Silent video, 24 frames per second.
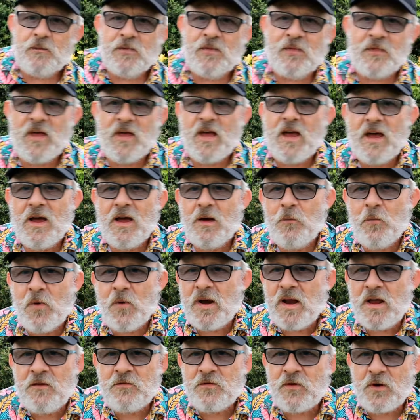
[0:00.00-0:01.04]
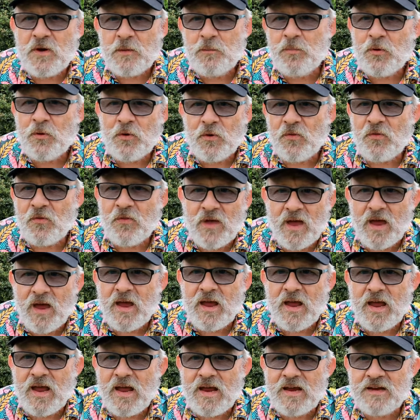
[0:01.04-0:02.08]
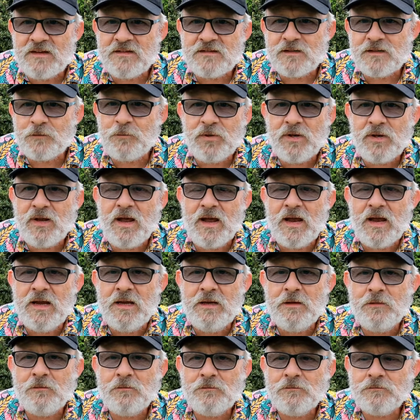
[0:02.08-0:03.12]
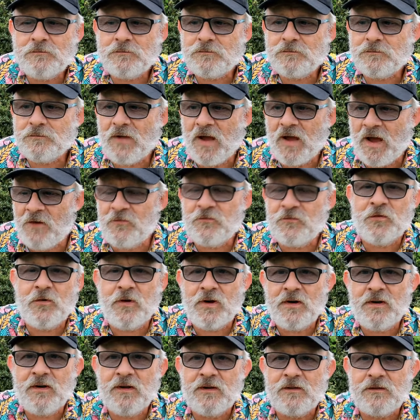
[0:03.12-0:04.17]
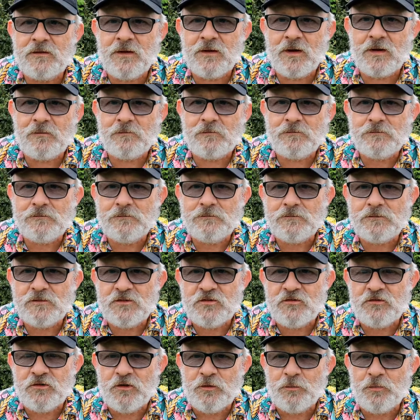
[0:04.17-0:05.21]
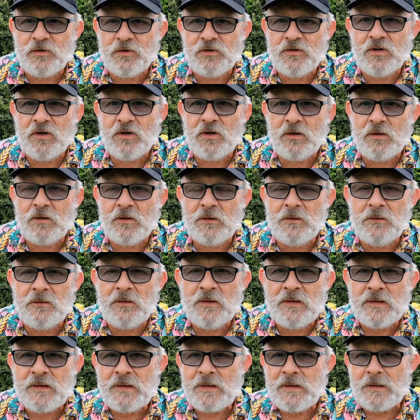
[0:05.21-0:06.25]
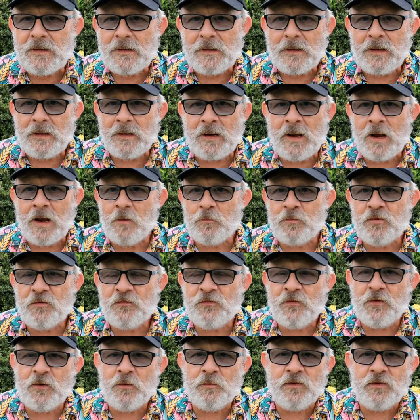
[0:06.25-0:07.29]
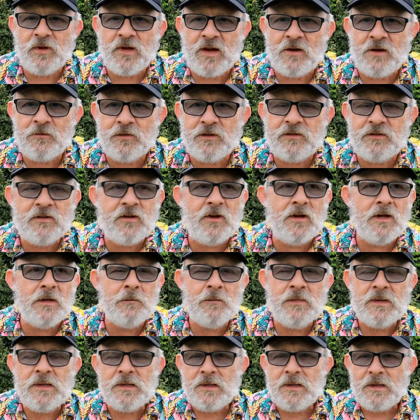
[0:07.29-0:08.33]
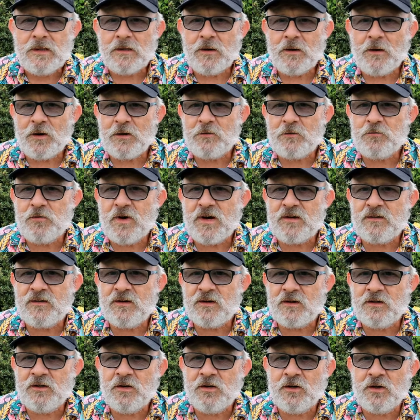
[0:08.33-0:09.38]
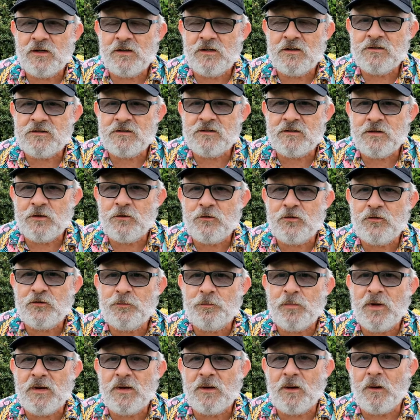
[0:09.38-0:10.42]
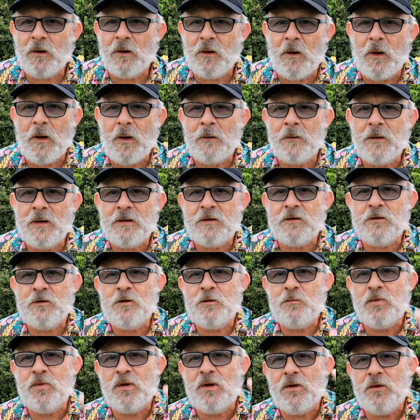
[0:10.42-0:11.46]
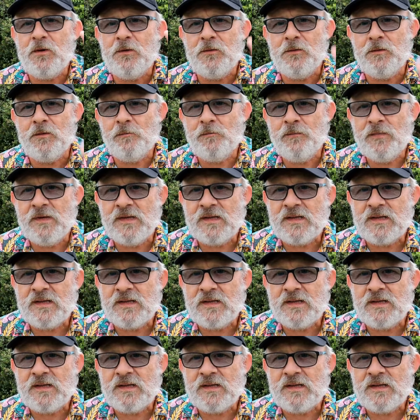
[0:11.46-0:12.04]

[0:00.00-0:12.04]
But that, whenever I put that into play after I'd hit that stupid Kirkland, it outperformed it every time. Now, I'd read that Kirklands do spin a lot and they do balloon,